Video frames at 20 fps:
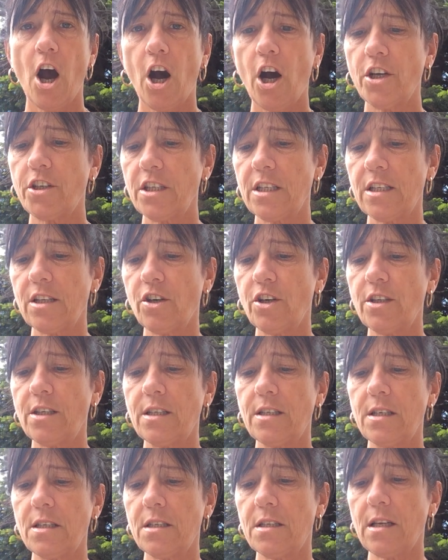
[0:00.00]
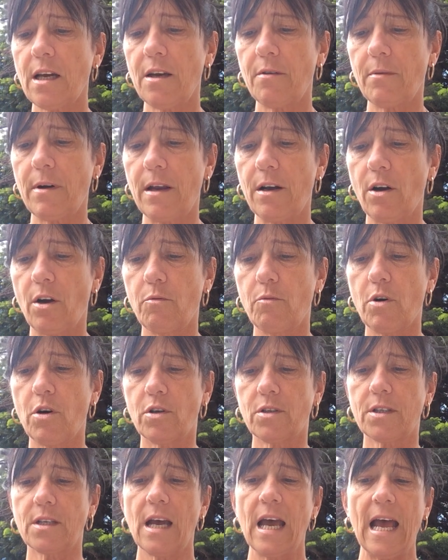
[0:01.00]
I decided to stay where I
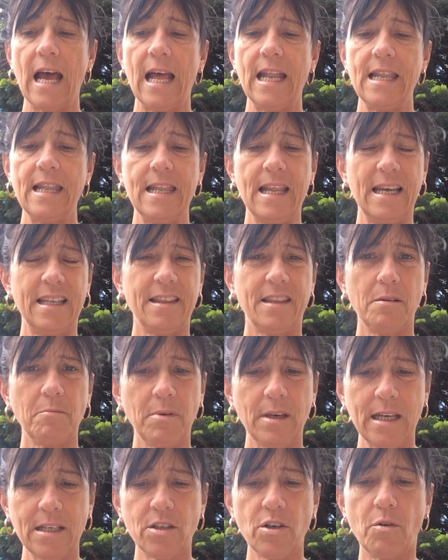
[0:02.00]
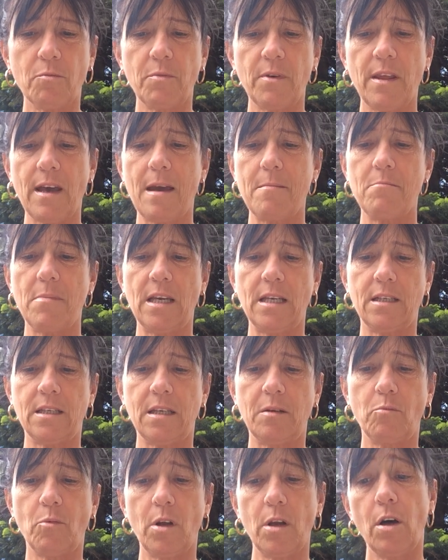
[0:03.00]
was and let them get on with their
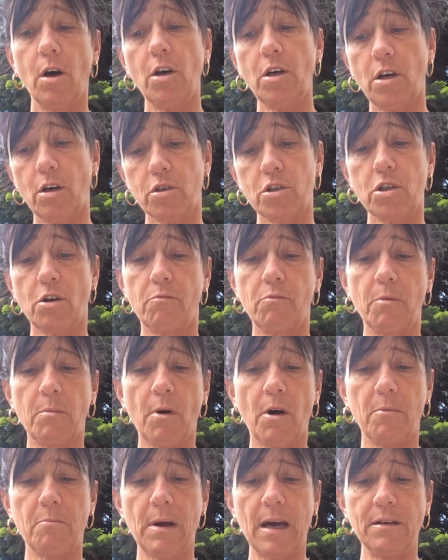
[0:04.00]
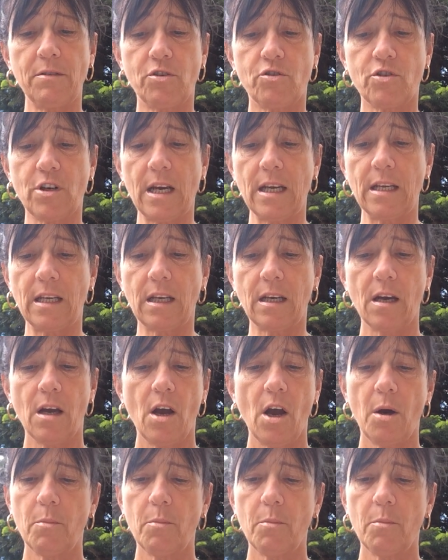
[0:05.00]
meeting while I got on with my mouse training.